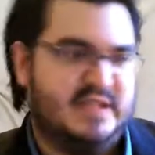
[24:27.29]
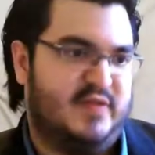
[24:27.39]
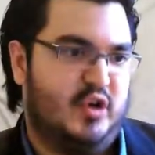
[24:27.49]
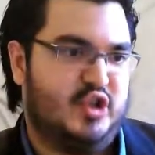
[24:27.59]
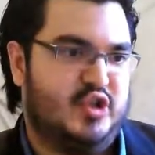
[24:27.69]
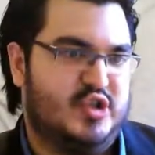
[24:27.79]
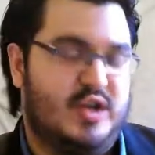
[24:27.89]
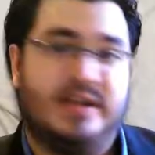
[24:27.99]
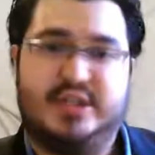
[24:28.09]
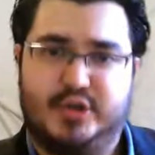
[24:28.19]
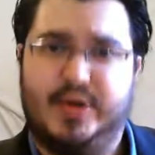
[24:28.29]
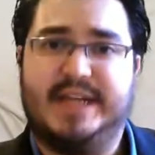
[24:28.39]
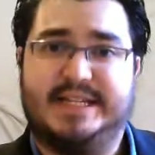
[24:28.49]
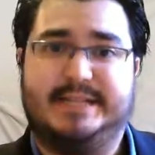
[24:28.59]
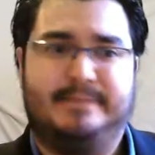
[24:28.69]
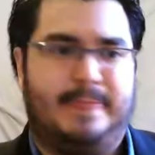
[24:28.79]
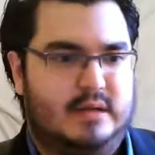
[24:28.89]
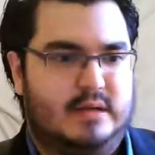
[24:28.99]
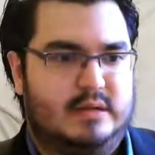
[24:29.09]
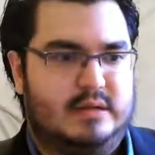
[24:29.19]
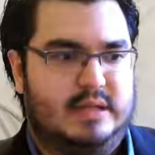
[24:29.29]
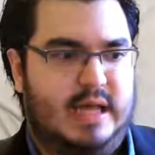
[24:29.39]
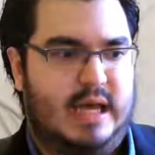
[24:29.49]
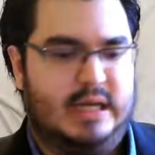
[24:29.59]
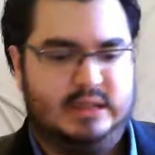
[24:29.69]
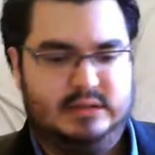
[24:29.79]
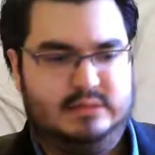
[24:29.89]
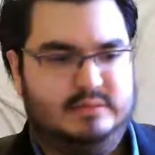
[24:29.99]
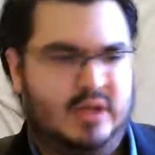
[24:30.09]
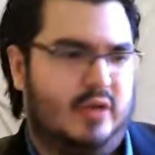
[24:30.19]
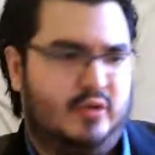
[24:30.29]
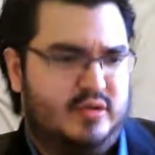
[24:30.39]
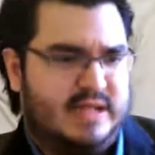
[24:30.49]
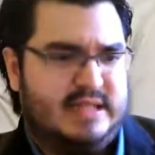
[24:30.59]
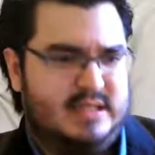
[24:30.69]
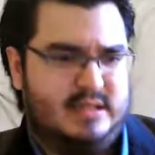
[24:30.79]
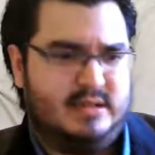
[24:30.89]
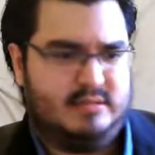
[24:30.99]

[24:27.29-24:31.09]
functions are integrated, and that's